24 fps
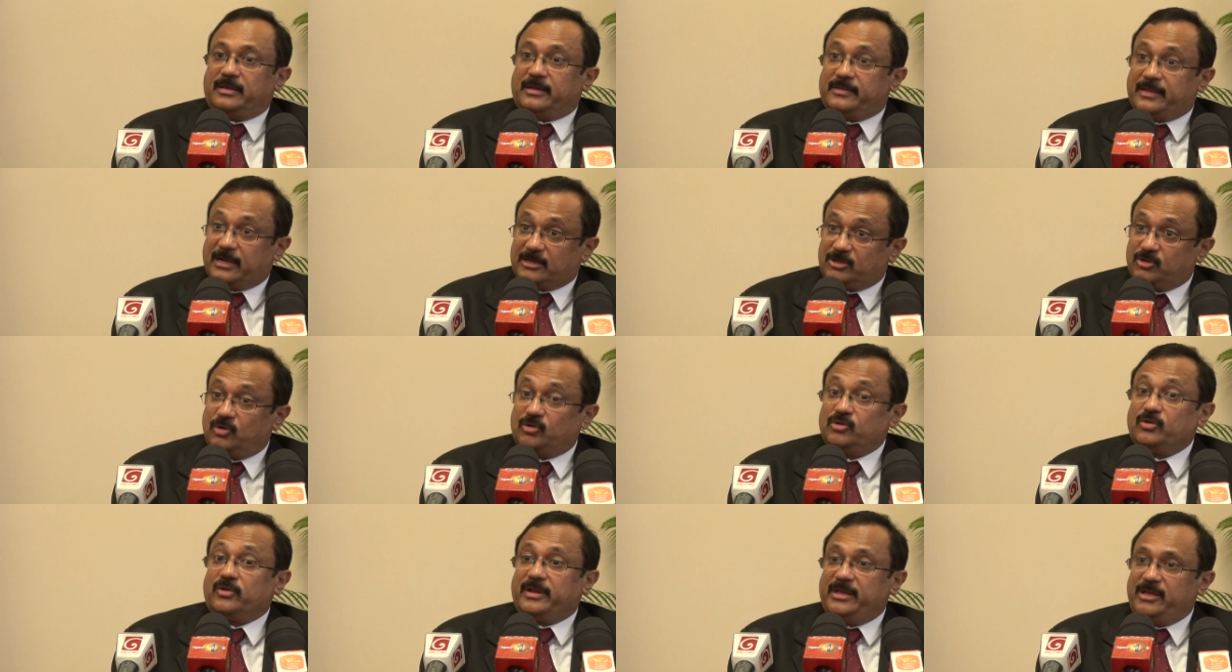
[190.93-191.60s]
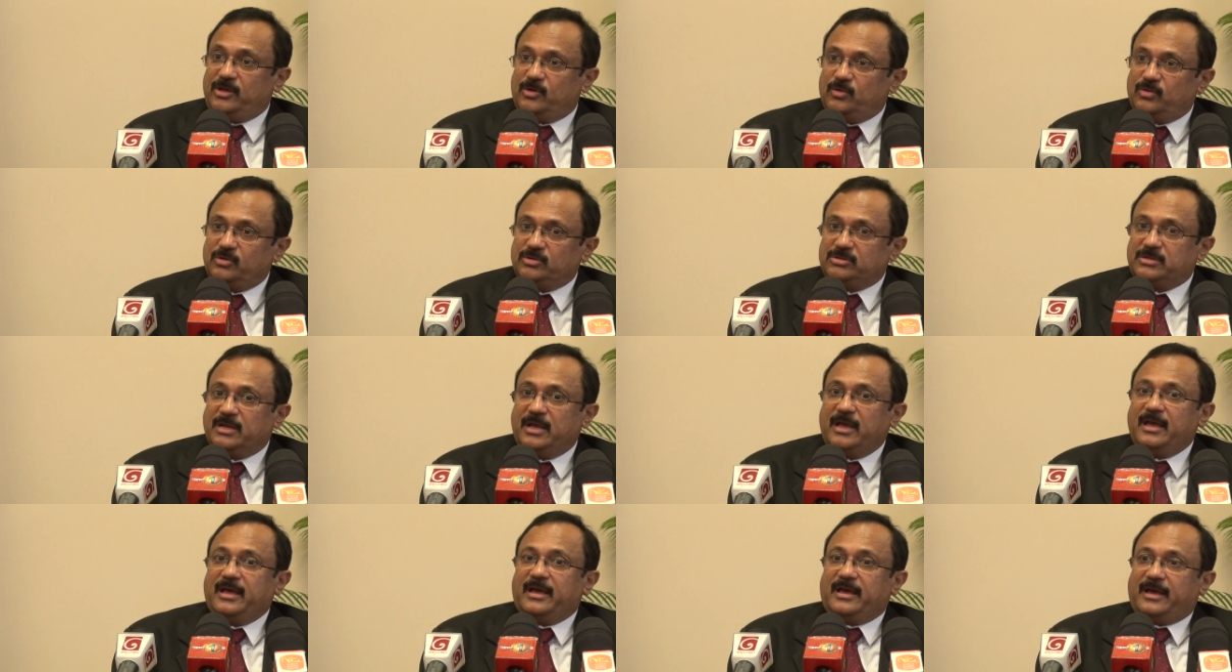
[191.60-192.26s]
that is also reused
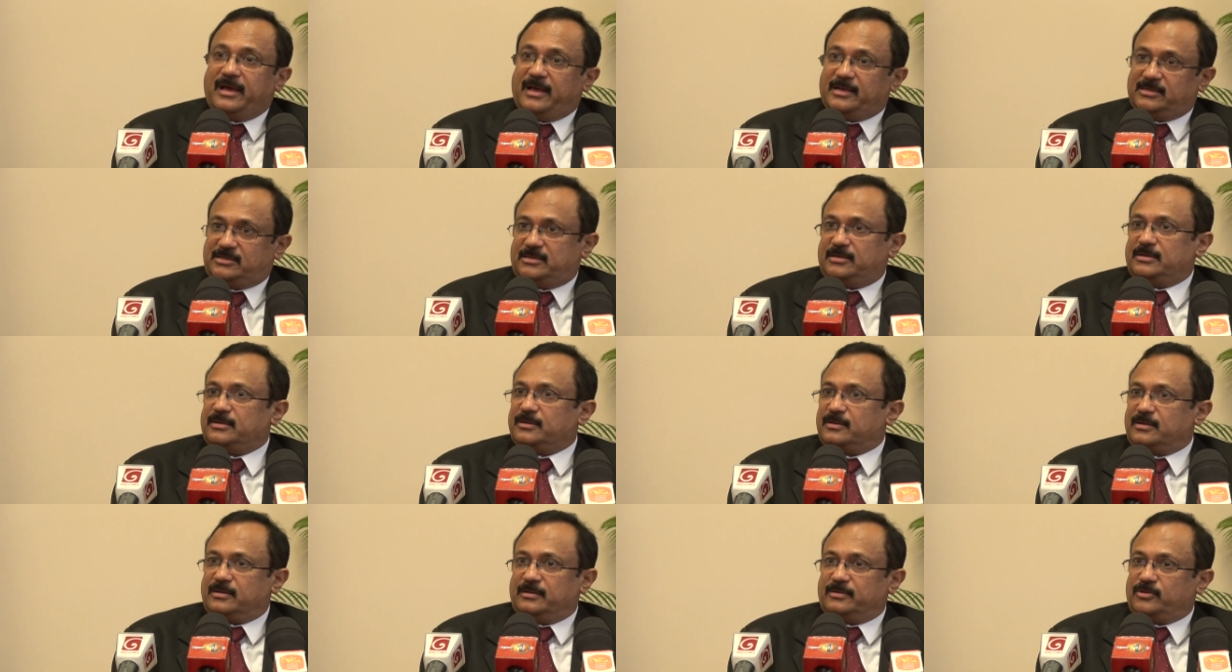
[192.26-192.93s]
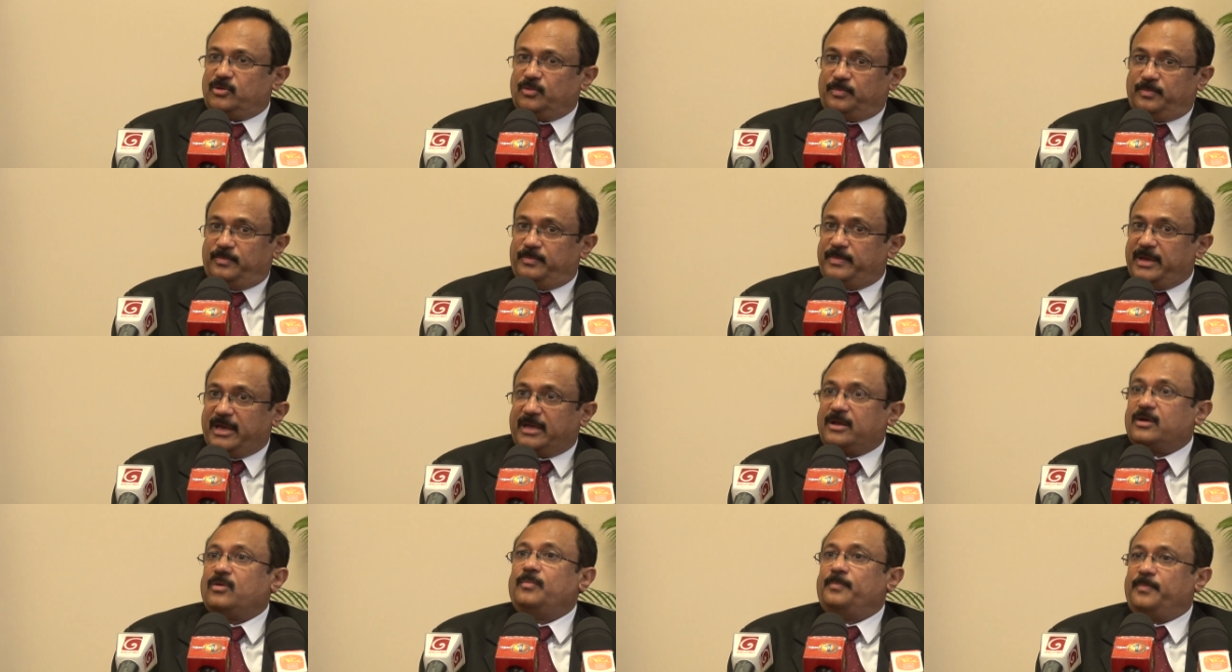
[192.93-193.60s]
as a, to
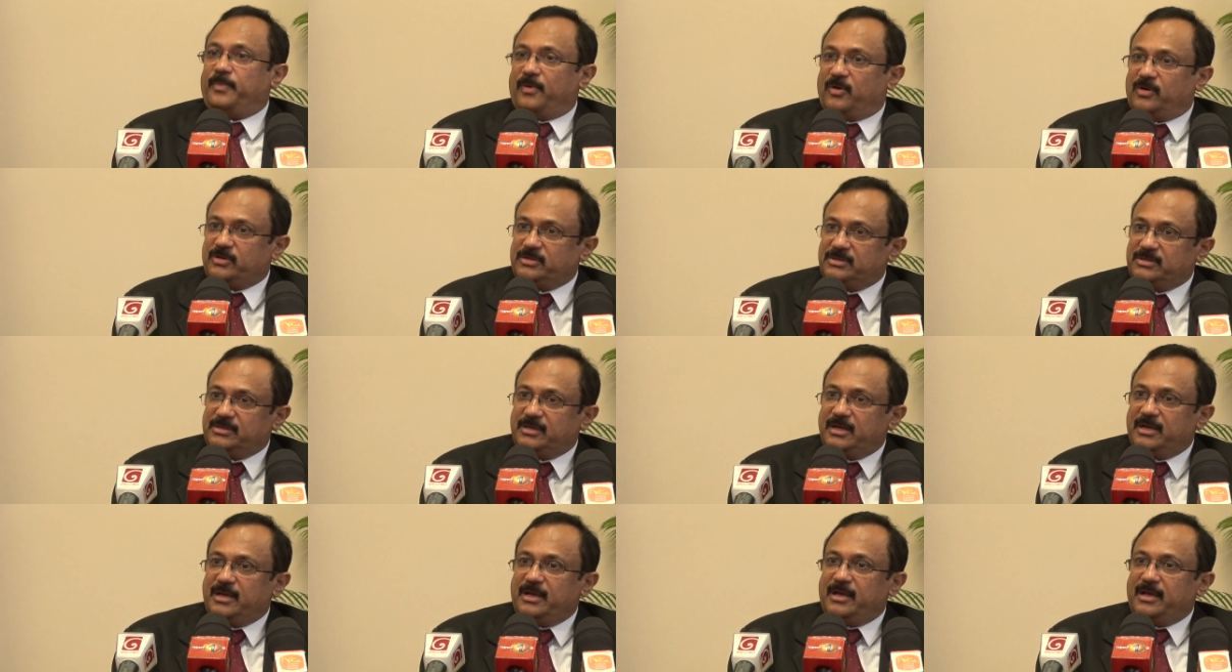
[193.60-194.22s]
make compost